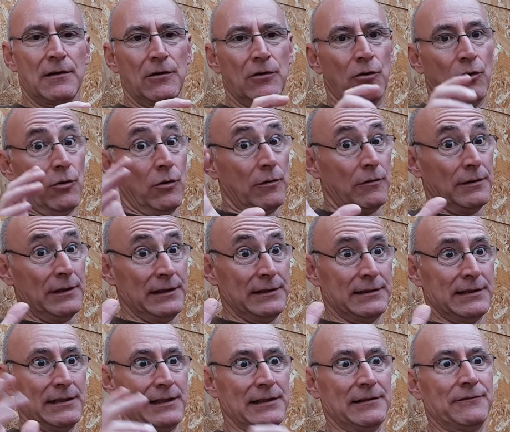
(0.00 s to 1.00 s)
or
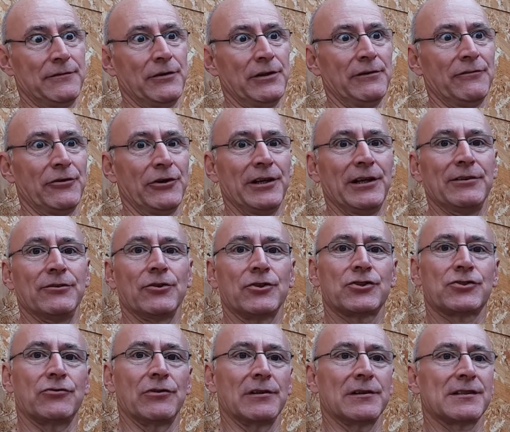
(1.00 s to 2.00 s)
indeed very, very
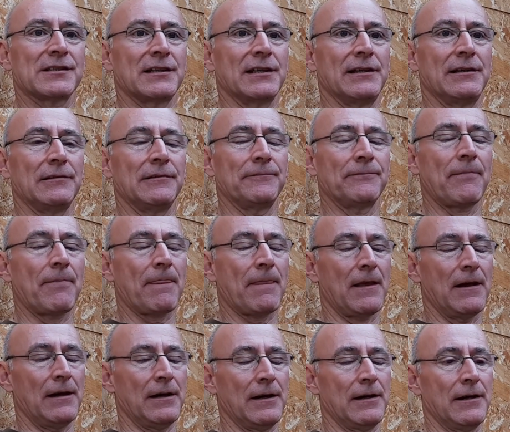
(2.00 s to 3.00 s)
industrial scale
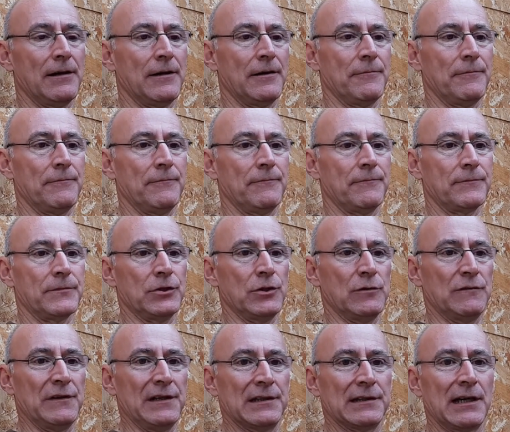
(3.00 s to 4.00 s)

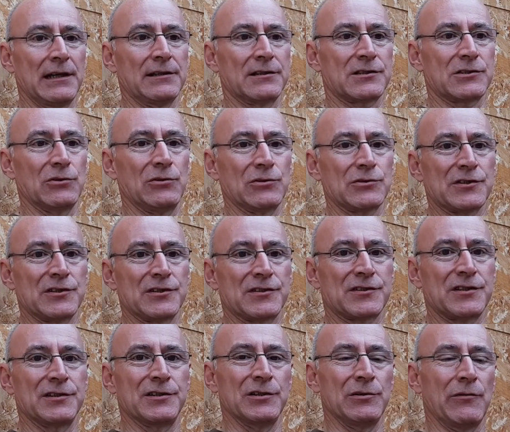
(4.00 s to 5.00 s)
UV light sources
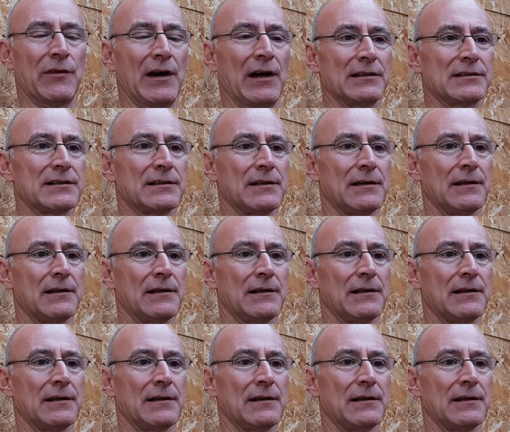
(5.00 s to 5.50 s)
to do that.